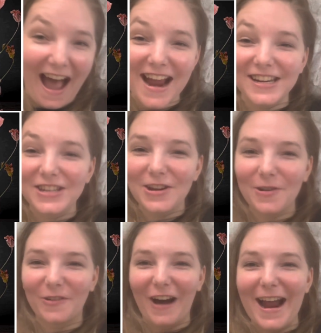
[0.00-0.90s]
I
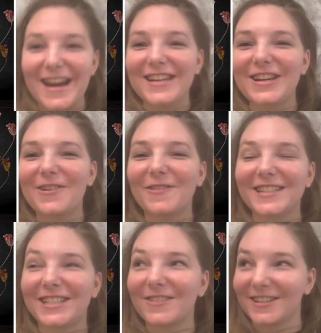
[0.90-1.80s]
knew
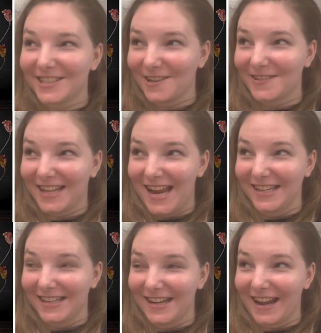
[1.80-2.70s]
as soon as I was
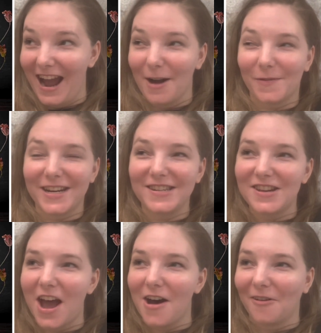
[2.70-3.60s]
editing, I would
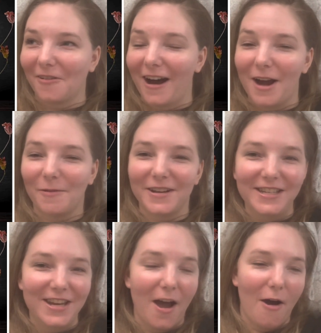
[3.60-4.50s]
know
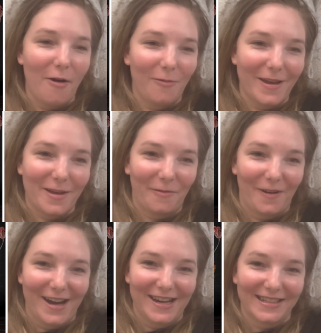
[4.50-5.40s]
what it
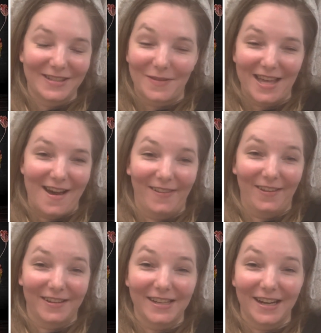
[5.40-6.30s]
was without
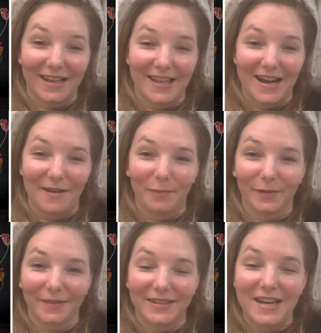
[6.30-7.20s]
looking it up.
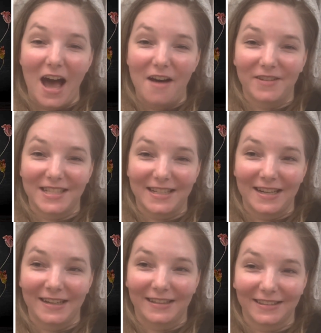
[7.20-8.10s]

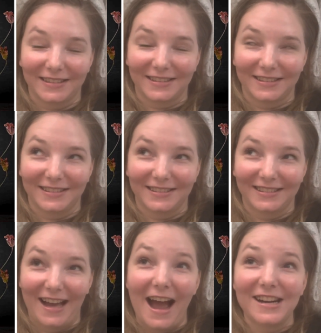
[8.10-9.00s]
Navesink.
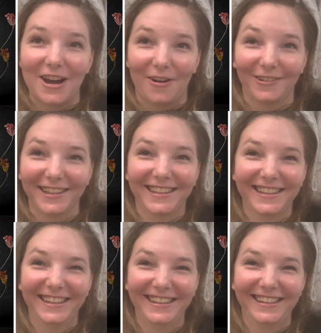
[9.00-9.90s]
I know.
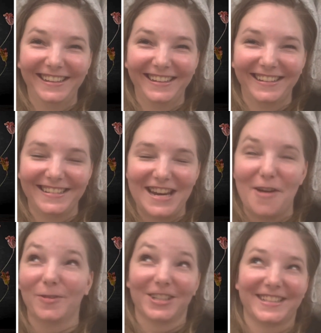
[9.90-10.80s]

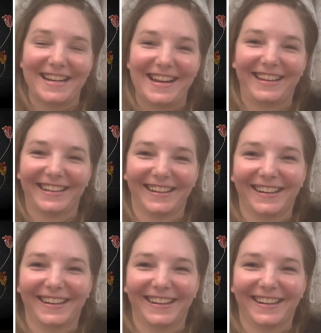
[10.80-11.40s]
Never Sink.